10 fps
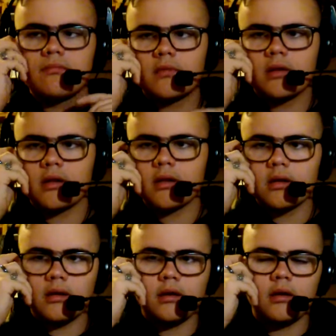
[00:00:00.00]
just
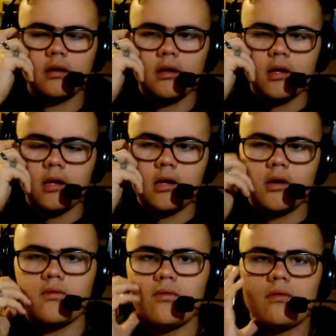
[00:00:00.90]
a
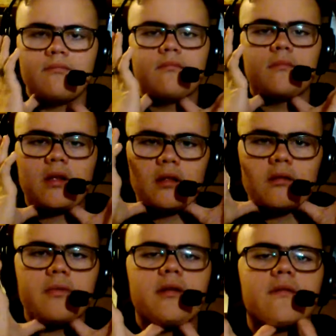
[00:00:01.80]
little
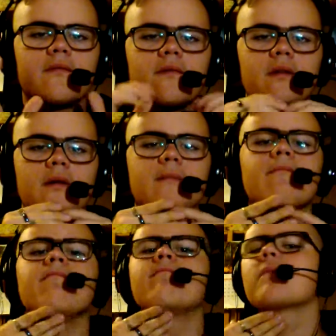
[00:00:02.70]
bit of I
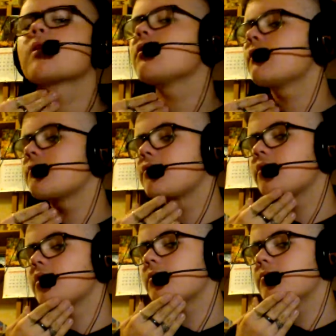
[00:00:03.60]
do have a
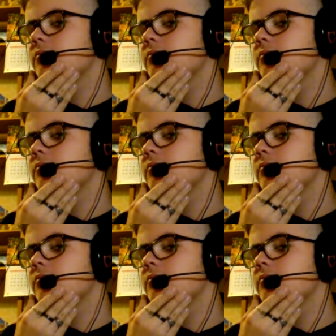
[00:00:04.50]
pretty.